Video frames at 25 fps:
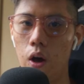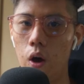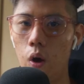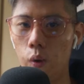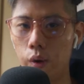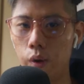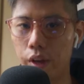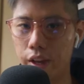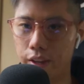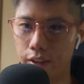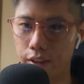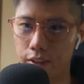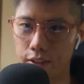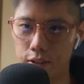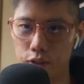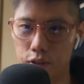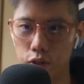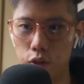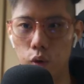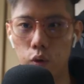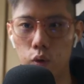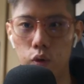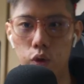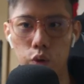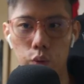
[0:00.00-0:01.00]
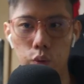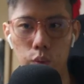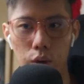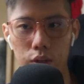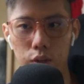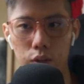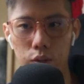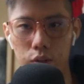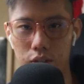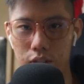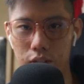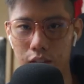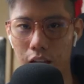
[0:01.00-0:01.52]
okay, so you want
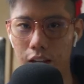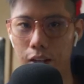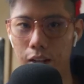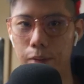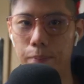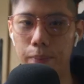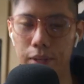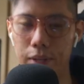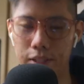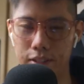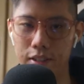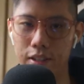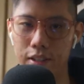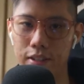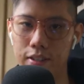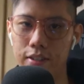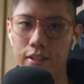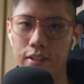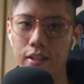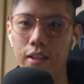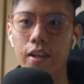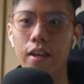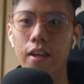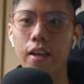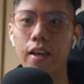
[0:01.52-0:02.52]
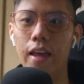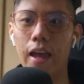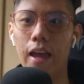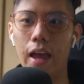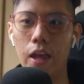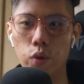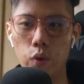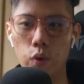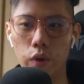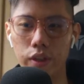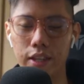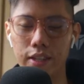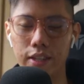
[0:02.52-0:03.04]
to start a business
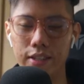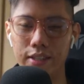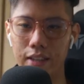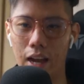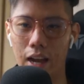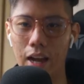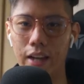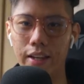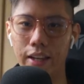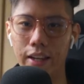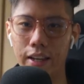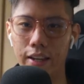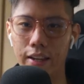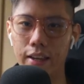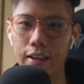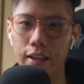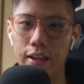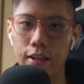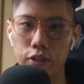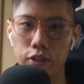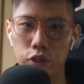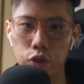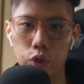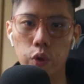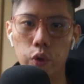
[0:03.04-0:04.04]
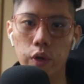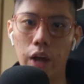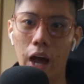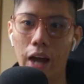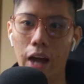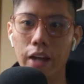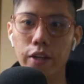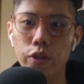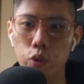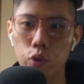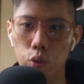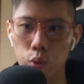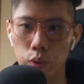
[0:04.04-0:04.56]
and you're deciding, should
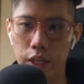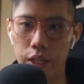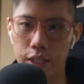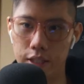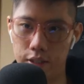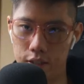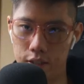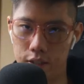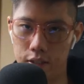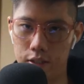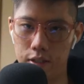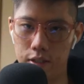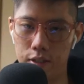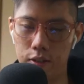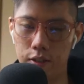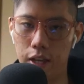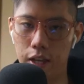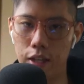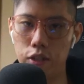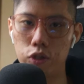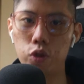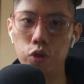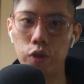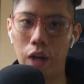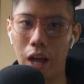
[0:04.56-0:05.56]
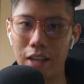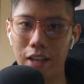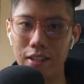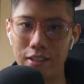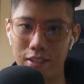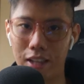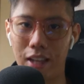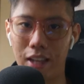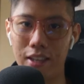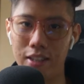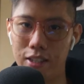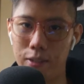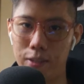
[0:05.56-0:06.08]
I do this? Okay, should I
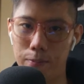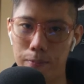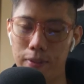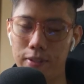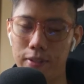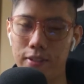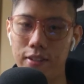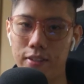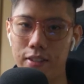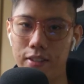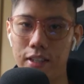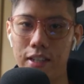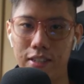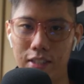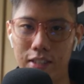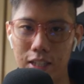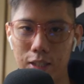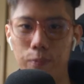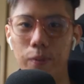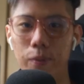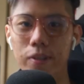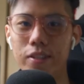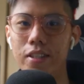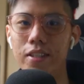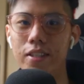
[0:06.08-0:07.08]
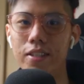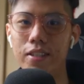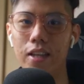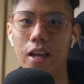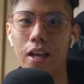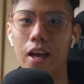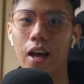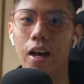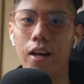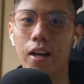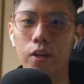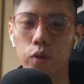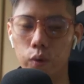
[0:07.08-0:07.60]
start this business? Is this business
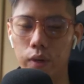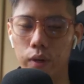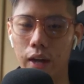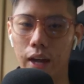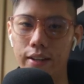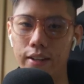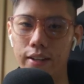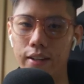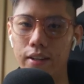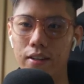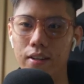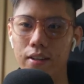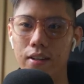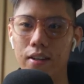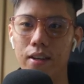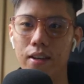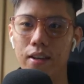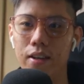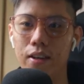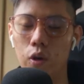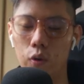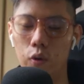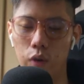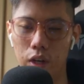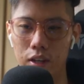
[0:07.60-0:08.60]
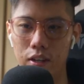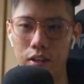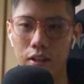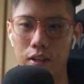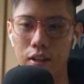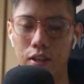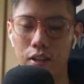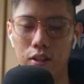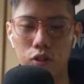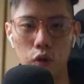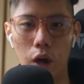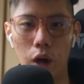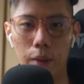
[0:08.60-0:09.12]
a good idea? Okay,
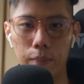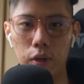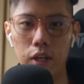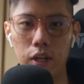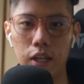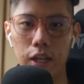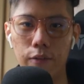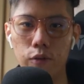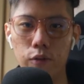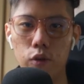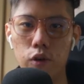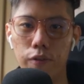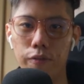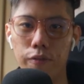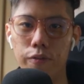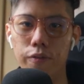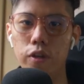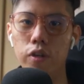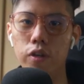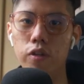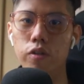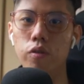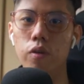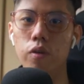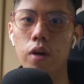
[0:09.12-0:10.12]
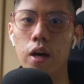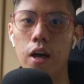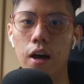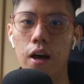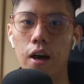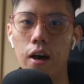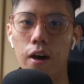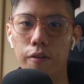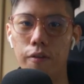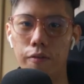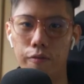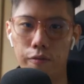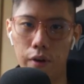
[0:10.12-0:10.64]
so I'm going to give you a few
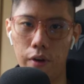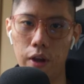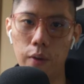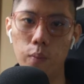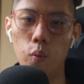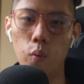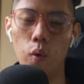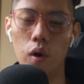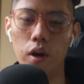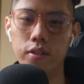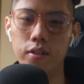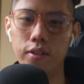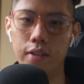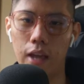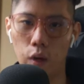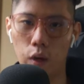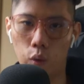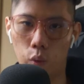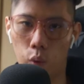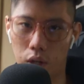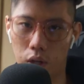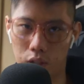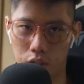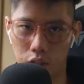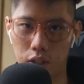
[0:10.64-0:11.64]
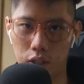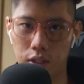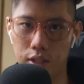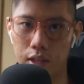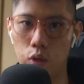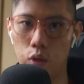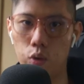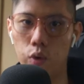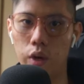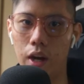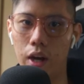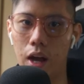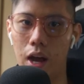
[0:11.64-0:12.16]
uh, frameworks and questions that
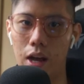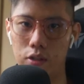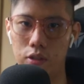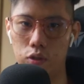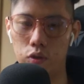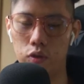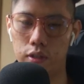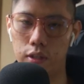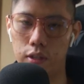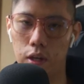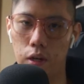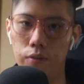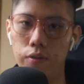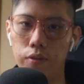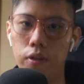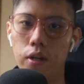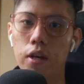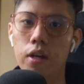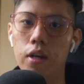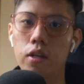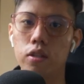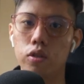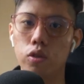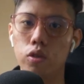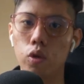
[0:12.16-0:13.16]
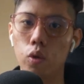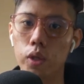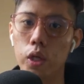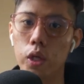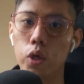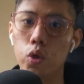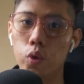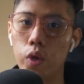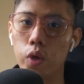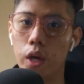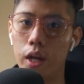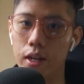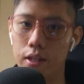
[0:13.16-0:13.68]
you can ask yourself so that
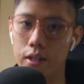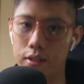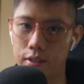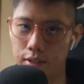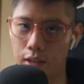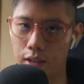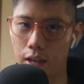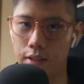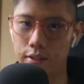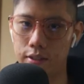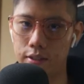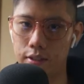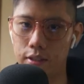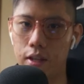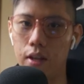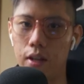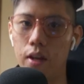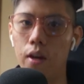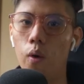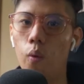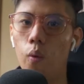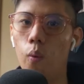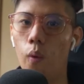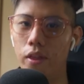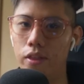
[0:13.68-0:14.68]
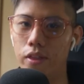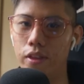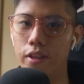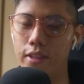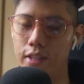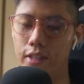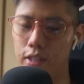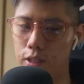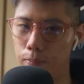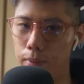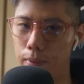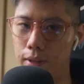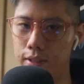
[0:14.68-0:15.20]
you can assess whether
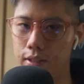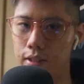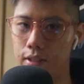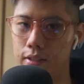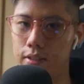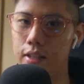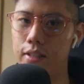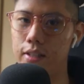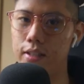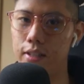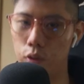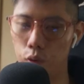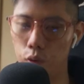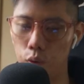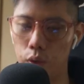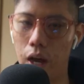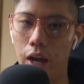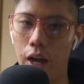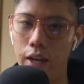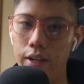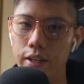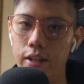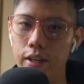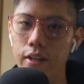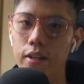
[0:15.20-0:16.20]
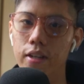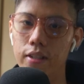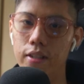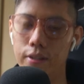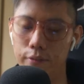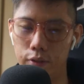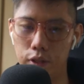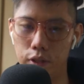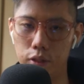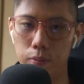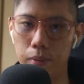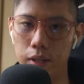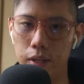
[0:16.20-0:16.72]
this business is a good idea in the
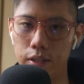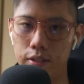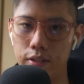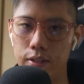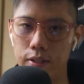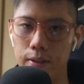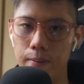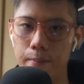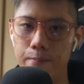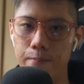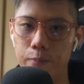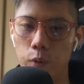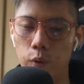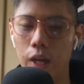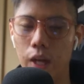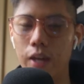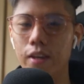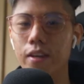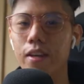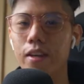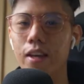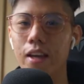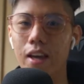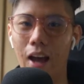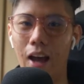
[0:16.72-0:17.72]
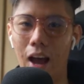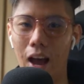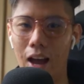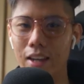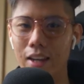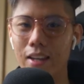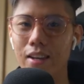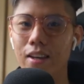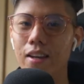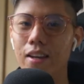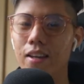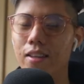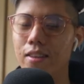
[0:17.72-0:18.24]
first place. Okay,
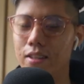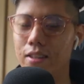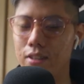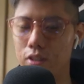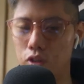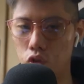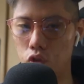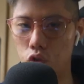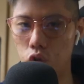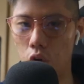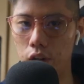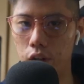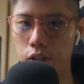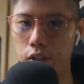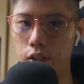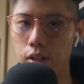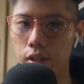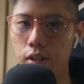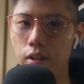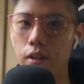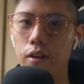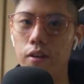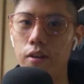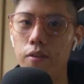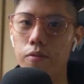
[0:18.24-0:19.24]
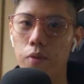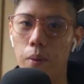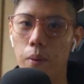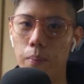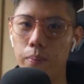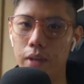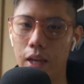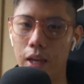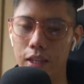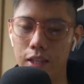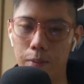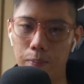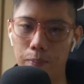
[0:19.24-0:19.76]
hi, this is Jonathan from
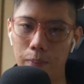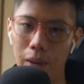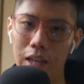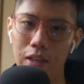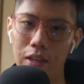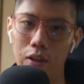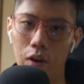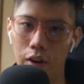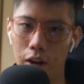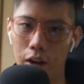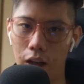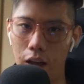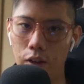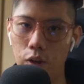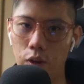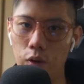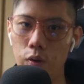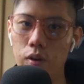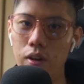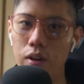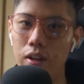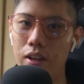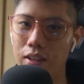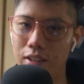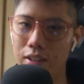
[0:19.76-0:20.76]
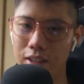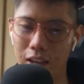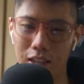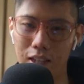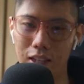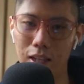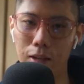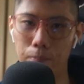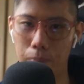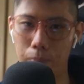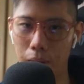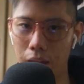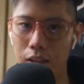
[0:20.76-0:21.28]
getting paid dot i o,
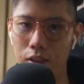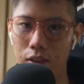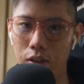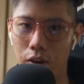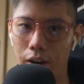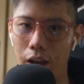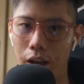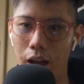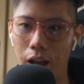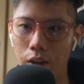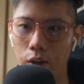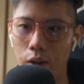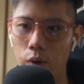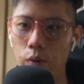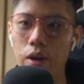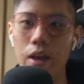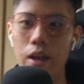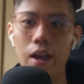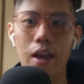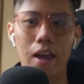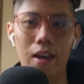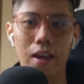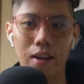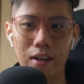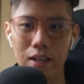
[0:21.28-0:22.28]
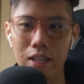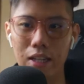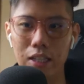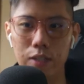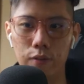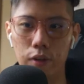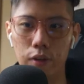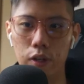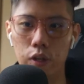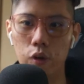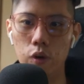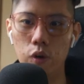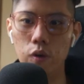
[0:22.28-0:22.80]
getting paid dot i o, and in this
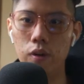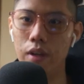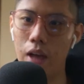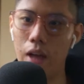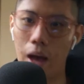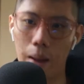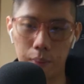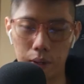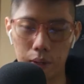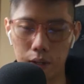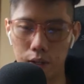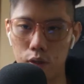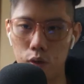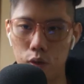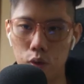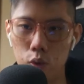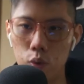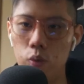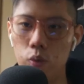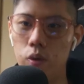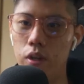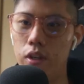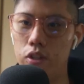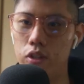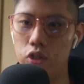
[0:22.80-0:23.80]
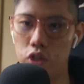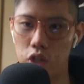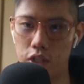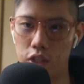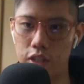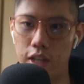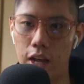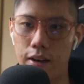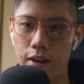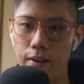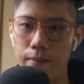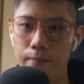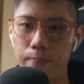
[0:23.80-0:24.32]
video, I'm going to do just
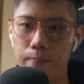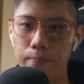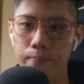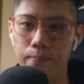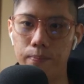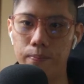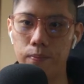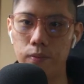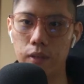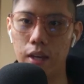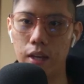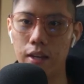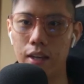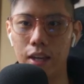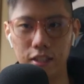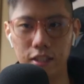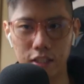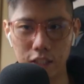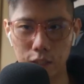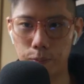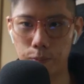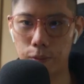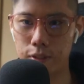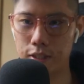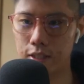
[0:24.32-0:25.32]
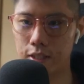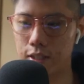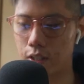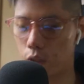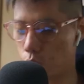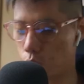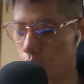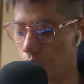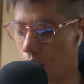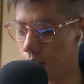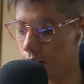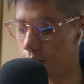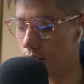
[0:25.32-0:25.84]
that. Okay, is this business a
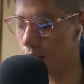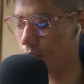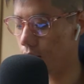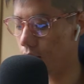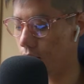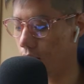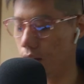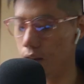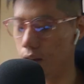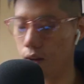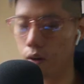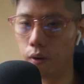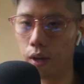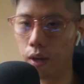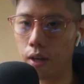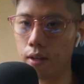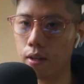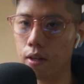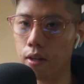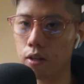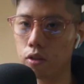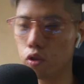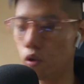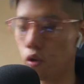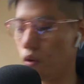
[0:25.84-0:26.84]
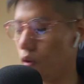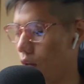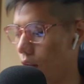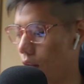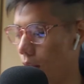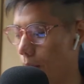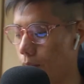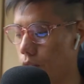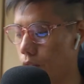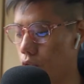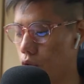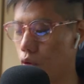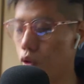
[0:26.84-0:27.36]
good idea? Okay, so
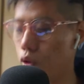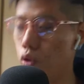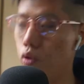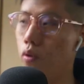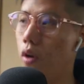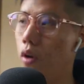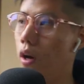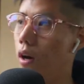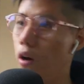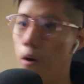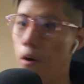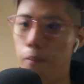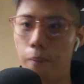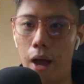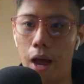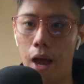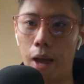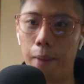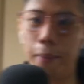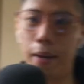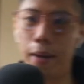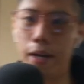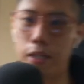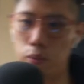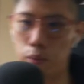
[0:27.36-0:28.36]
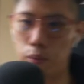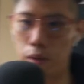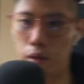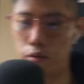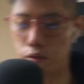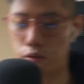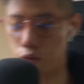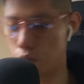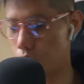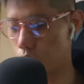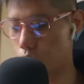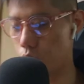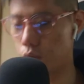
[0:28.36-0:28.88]
let me show you uh, on my iPad as well
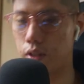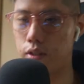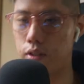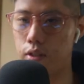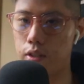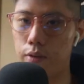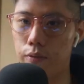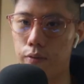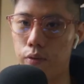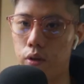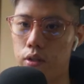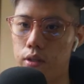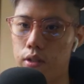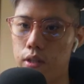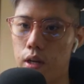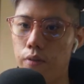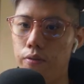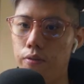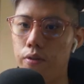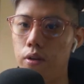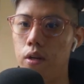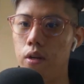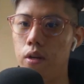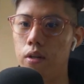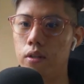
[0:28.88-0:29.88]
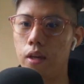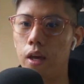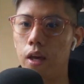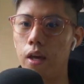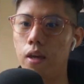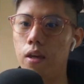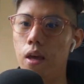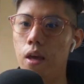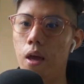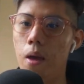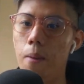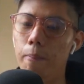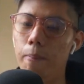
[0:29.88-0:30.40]
so that you can see for yourself. Okay,
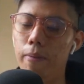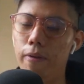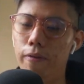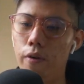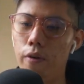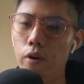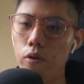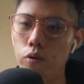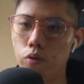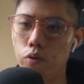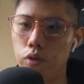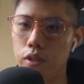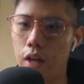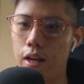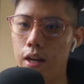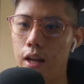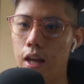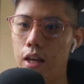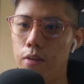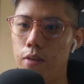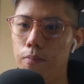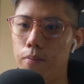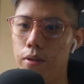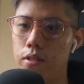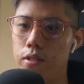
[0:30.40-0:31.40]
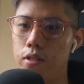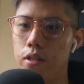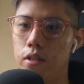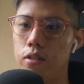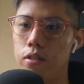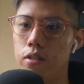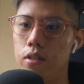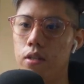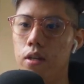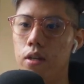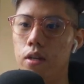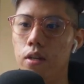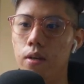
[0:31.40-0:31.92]
before you start any
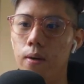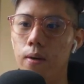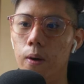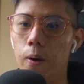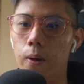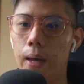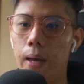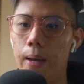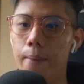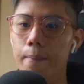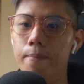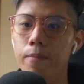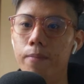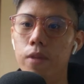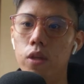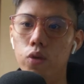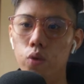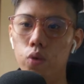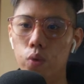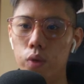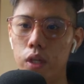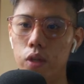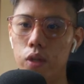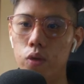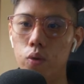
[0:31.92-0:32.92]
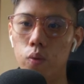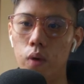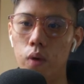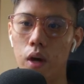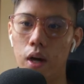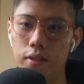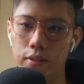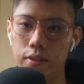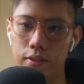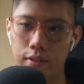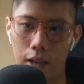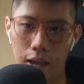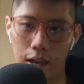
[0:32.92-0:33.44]
business, okay, you need to
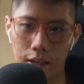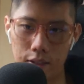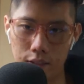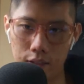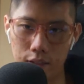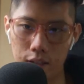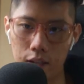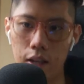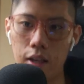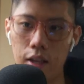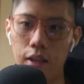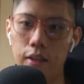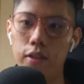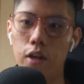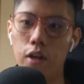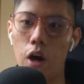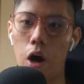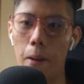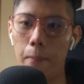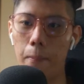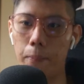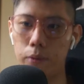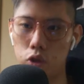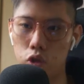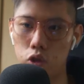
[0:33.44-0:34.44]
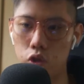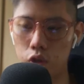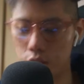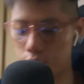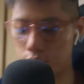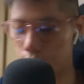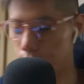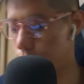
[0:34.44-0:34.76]
assess the opportunity